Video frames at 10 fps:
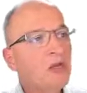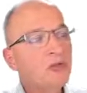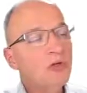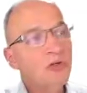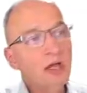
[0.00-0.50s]

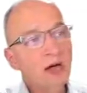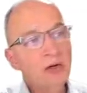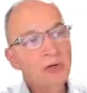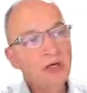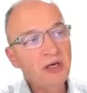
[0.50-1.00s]
So
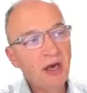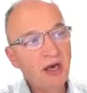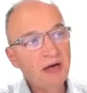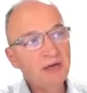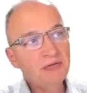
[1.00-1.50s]
now we
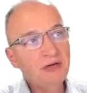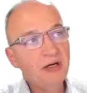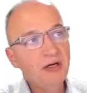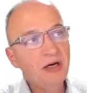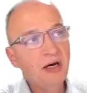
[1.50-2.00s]
have
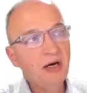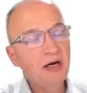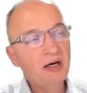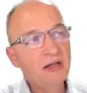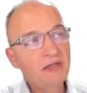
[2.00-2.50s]

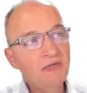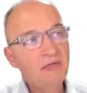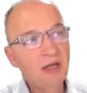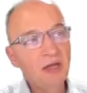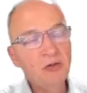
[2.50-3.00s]
the
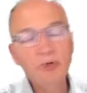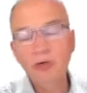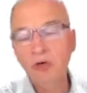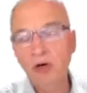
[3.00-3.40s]
value